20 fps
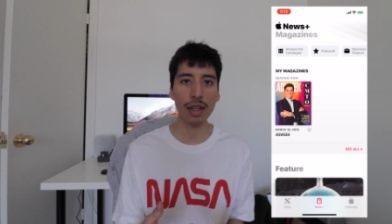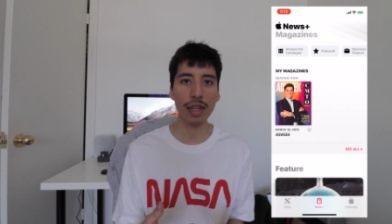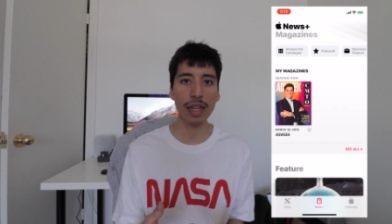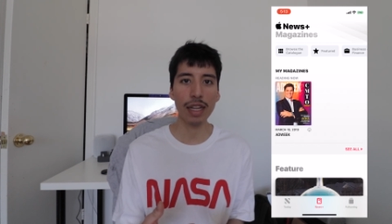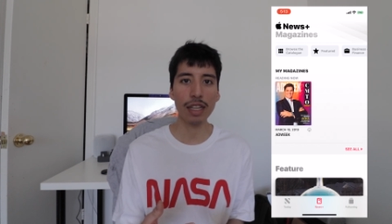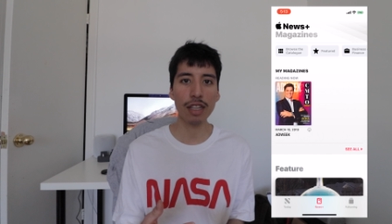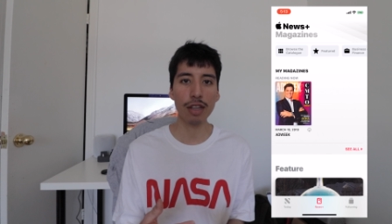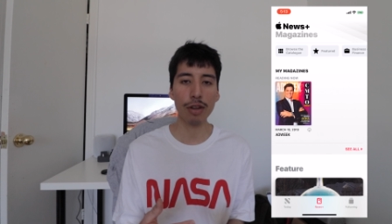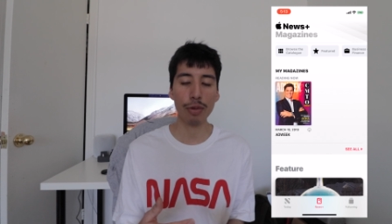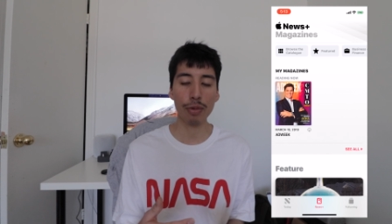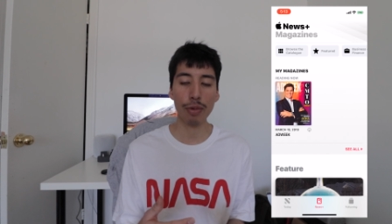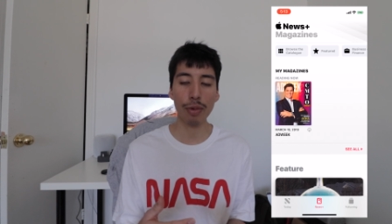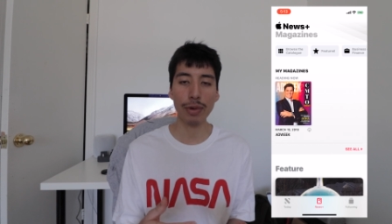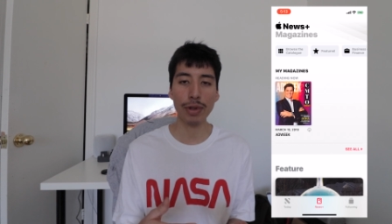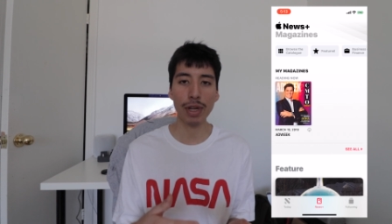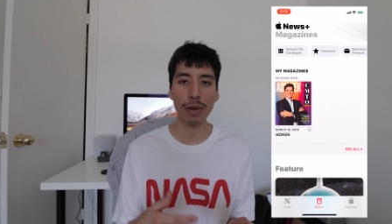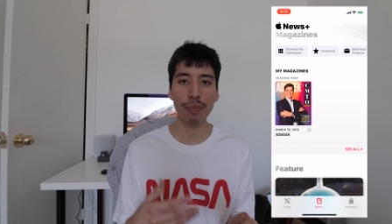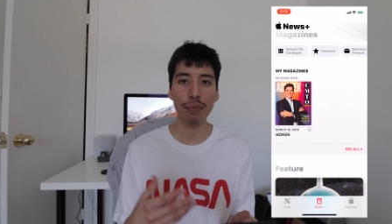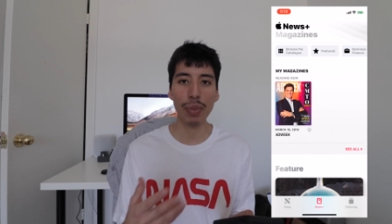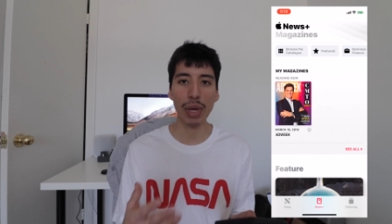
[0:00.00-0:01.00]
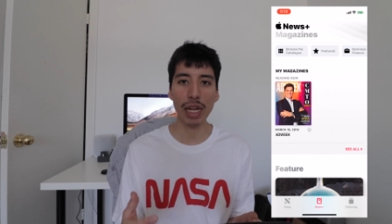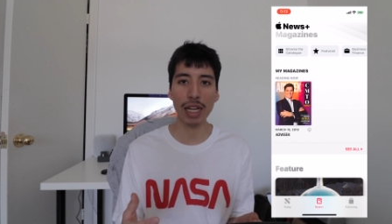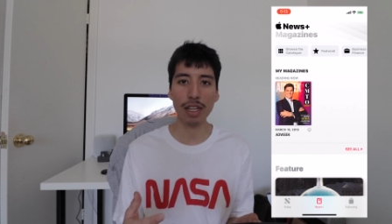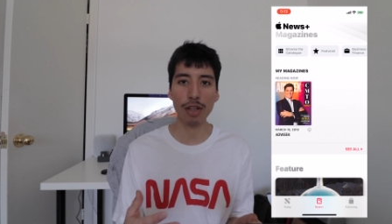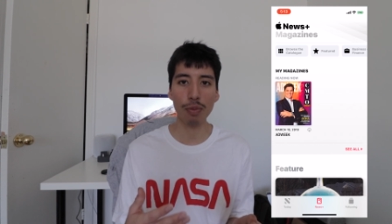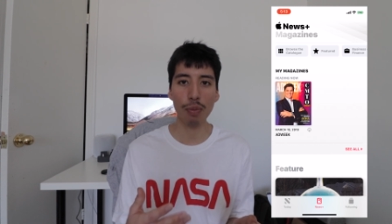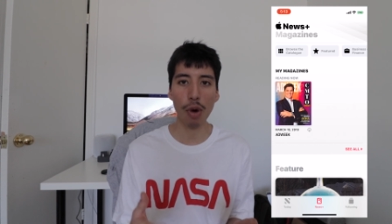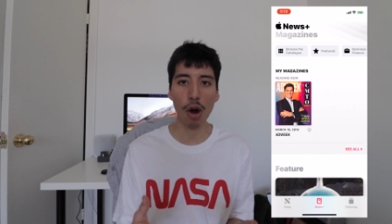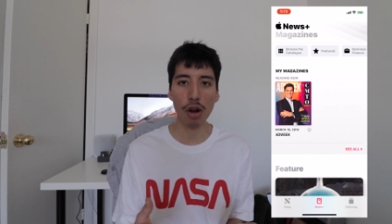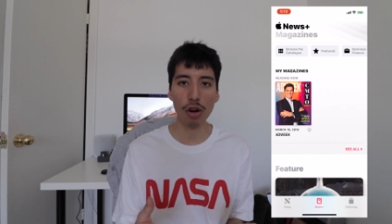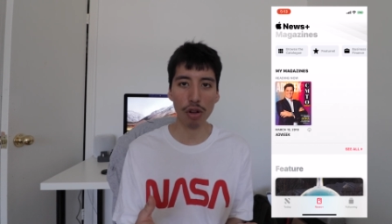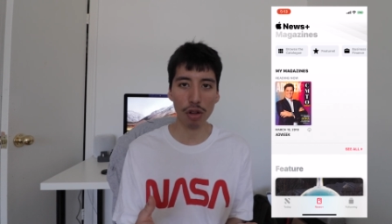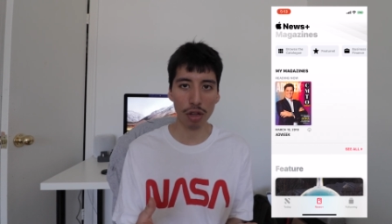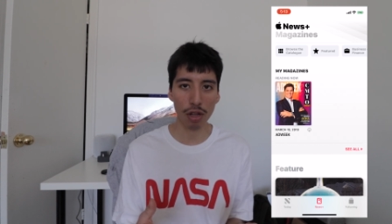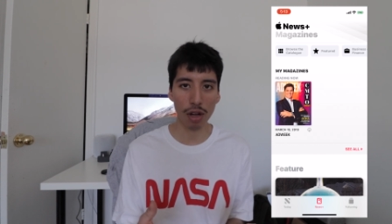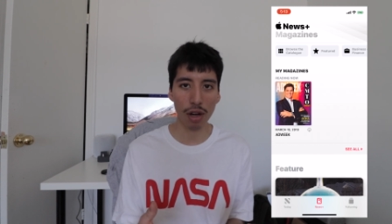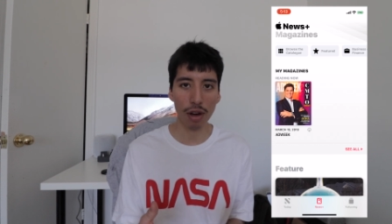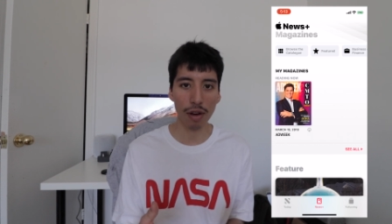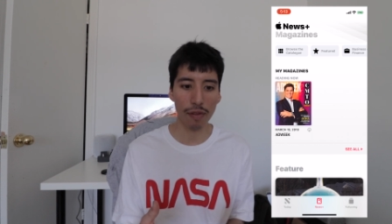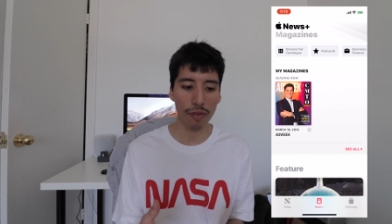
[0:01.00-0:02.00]
the subscription-based
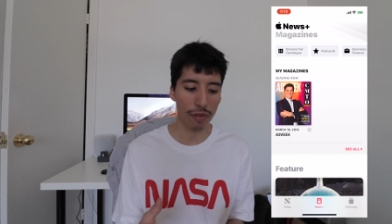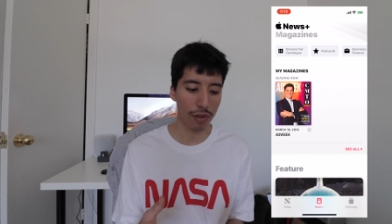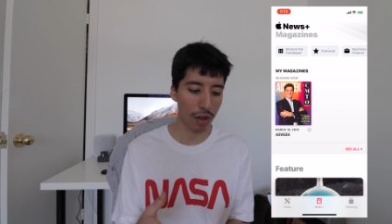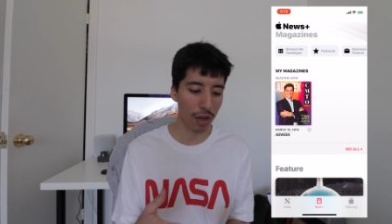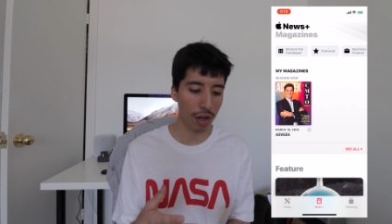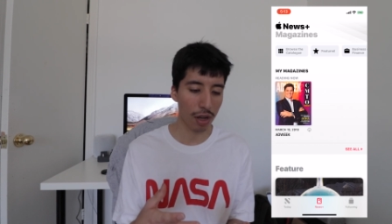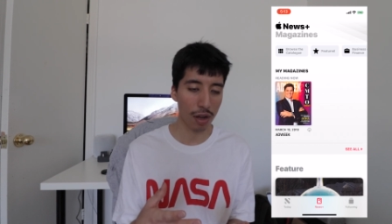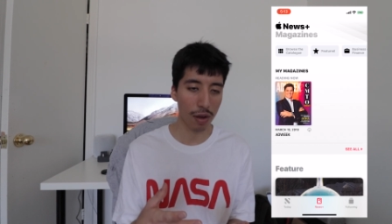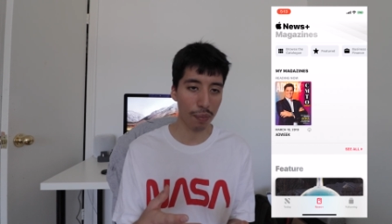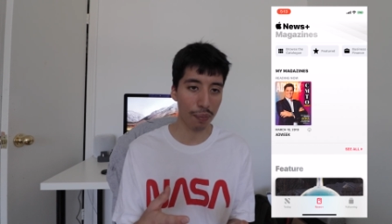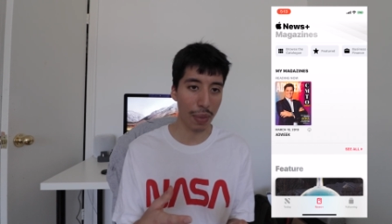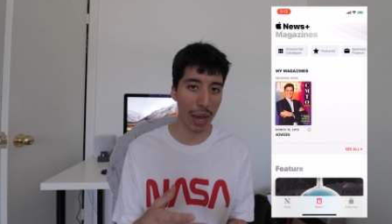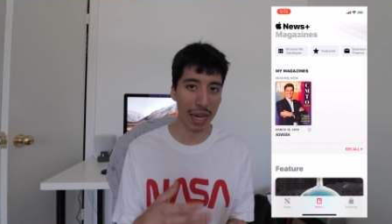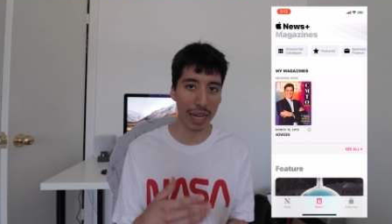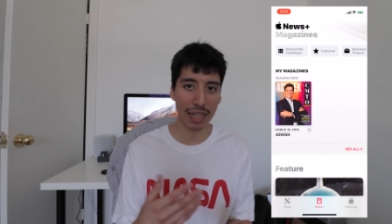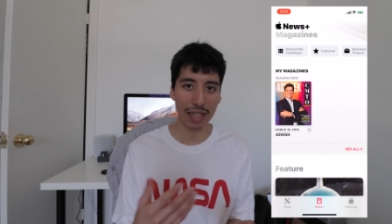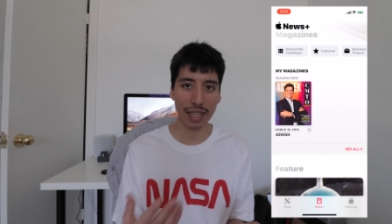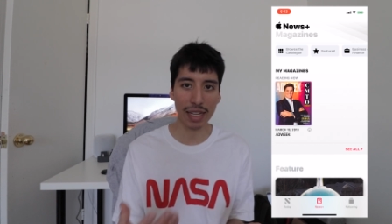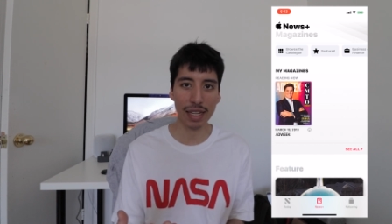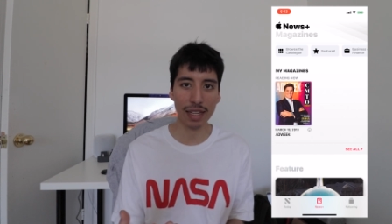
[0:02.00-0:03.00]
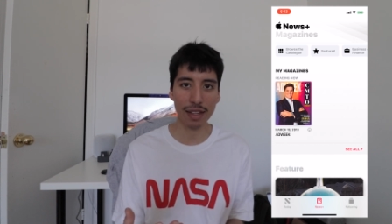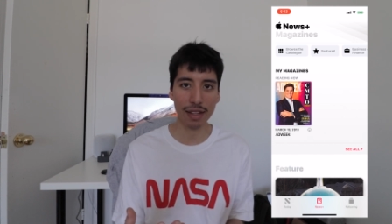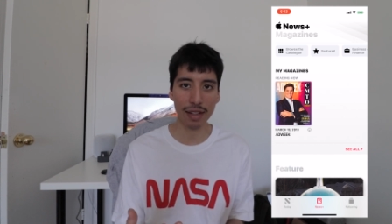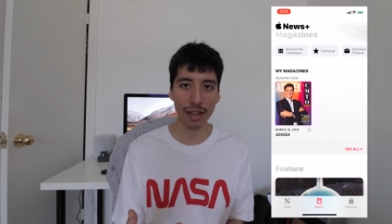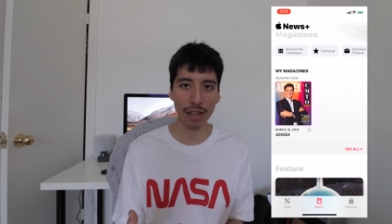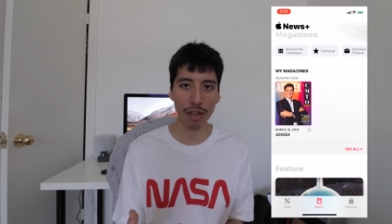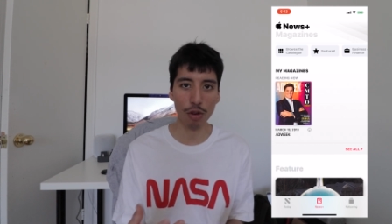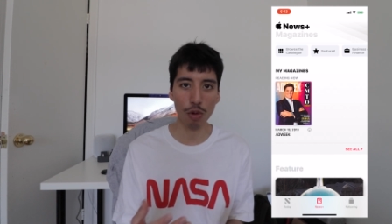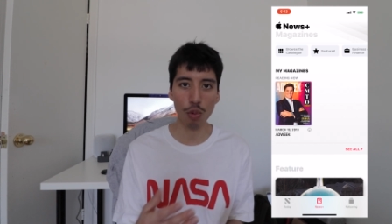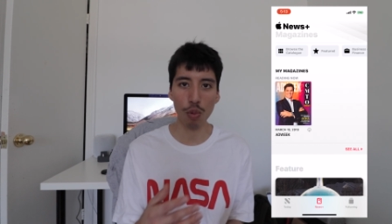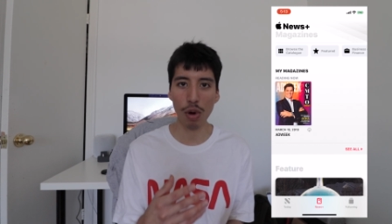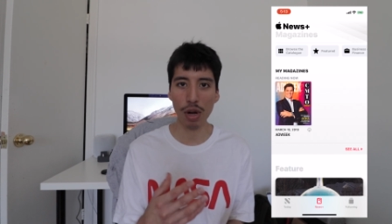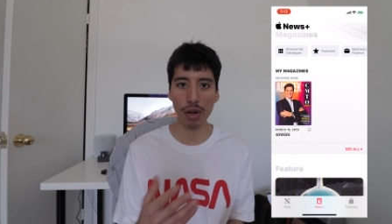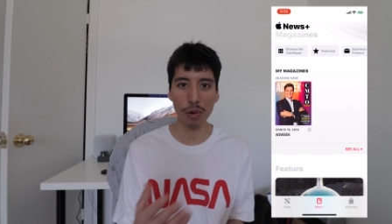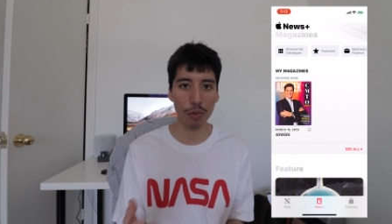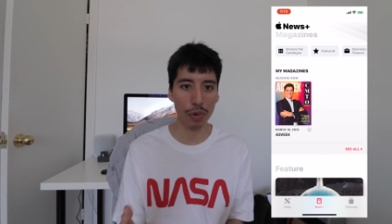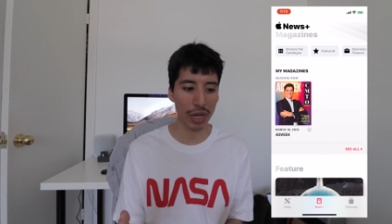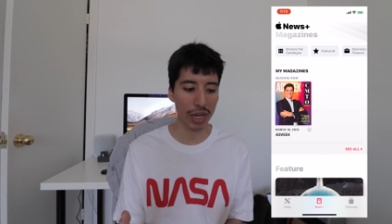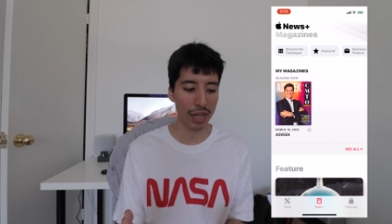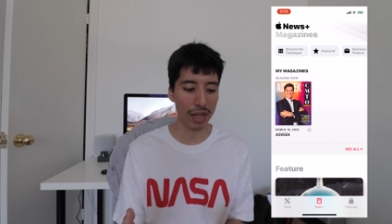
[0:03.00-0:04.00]
model of uh, magazines that you want
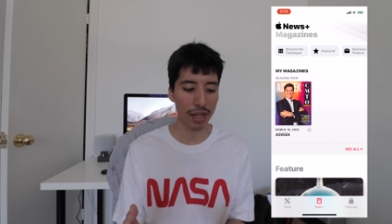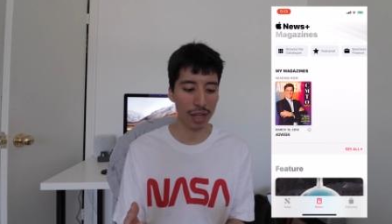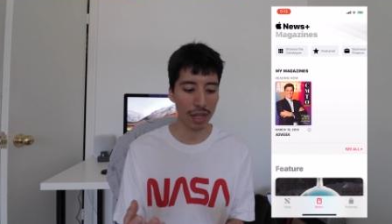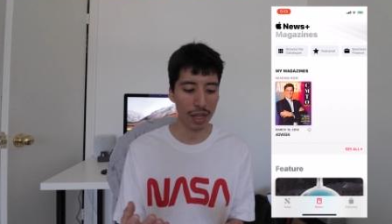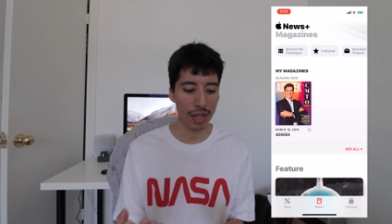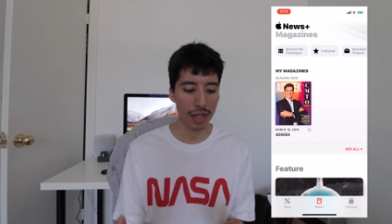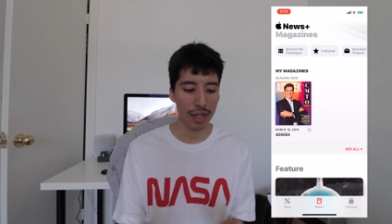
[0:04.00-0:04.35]
to read.